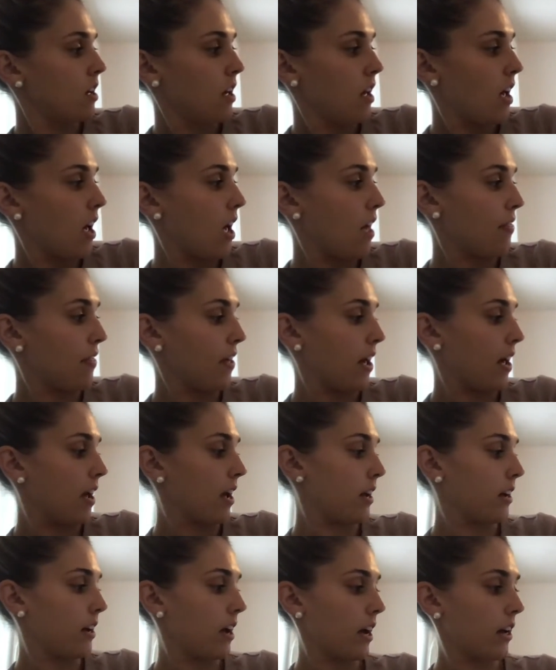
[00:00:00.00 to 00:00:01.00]
And
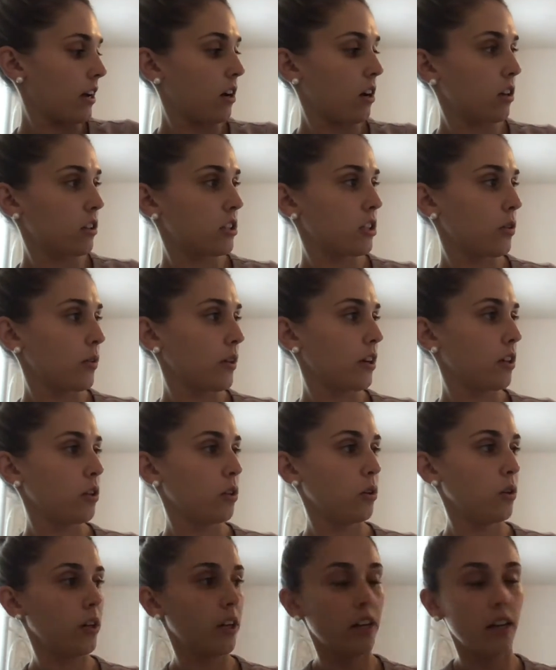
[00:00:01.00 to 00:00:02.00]
then I also
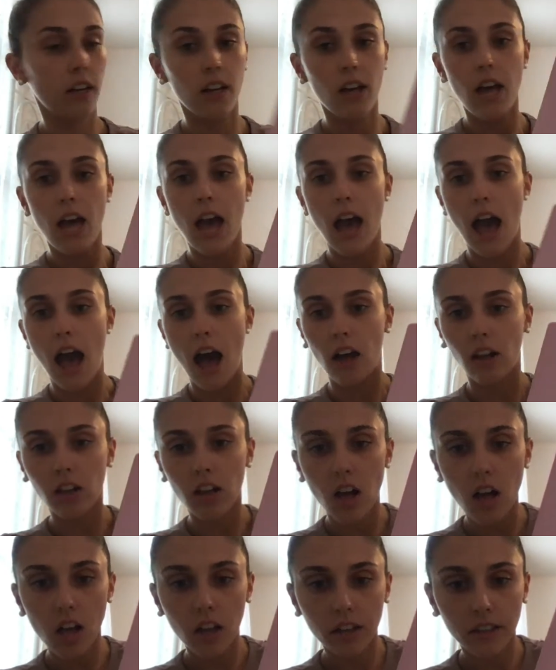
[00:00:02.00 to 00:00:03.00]
included
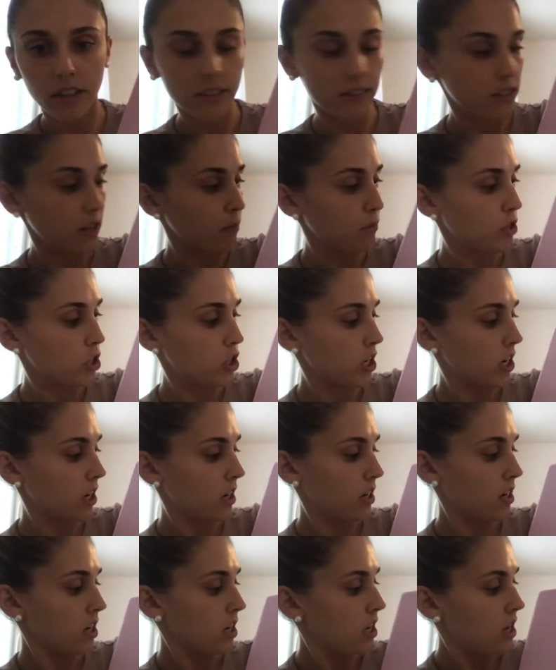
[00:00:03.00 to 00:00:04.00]
alcohol
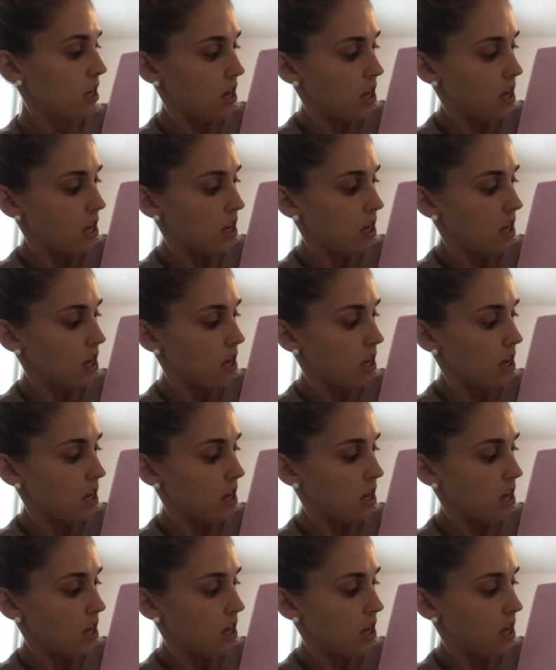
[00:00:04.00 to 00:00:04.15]
consumption.